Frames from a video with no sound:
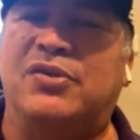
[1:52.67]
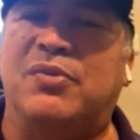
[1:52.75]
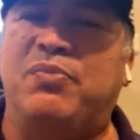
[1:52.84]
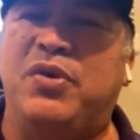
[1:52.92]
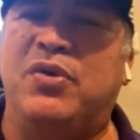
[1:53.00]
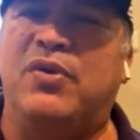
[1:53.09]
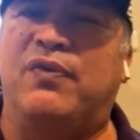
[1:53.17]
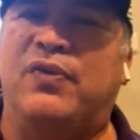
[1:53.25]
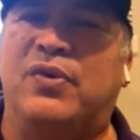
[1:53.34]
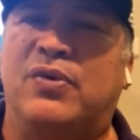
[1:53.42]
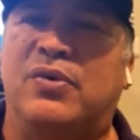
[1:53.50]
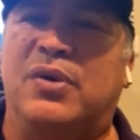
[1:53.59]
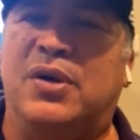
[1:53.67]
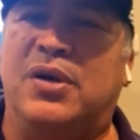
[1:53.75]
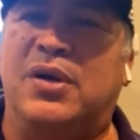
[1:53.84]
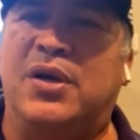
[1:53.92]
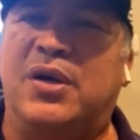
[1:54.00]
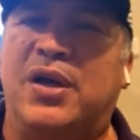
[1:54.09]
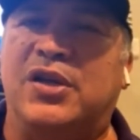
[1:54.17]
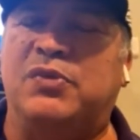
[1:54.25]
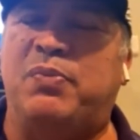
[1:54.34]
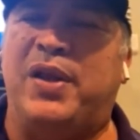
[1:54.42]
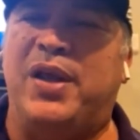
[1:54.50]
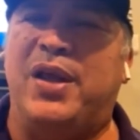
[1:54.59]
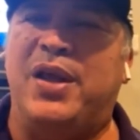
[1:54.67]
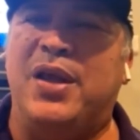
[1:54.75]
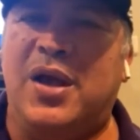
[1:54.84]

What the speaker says: a beautiful display